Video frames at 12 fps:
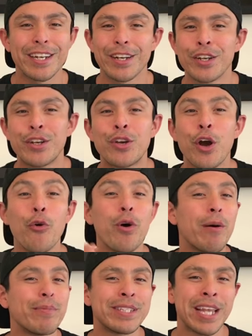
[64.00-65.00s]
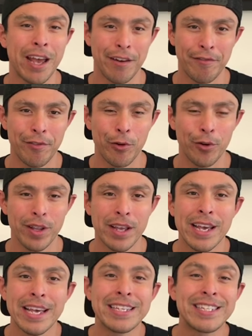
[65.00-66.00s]
gonna go up tenfold.
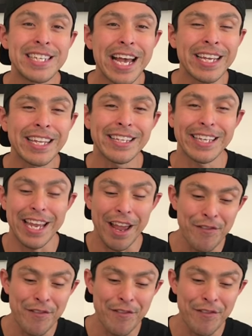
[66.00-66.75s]
Secondly,